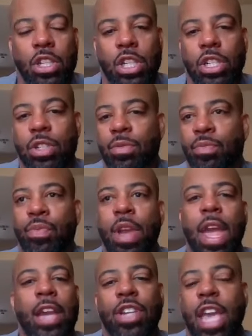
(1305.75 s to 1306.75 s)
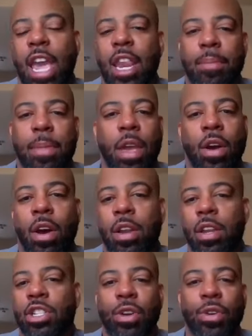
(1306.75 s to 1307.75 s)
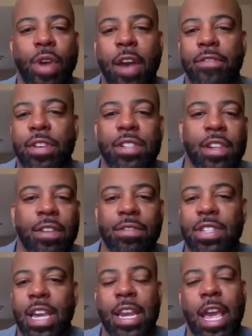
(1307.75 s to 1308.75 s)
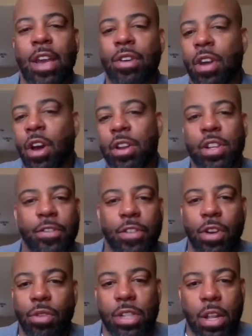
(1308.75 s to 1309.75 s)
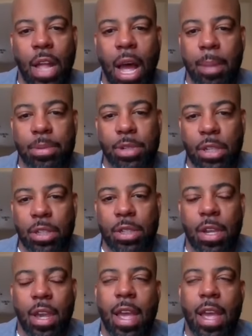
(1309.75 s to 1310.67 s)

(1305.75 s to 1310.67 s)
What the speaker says: She's re-educated me on the geographics of San Diego and all the different hotel options.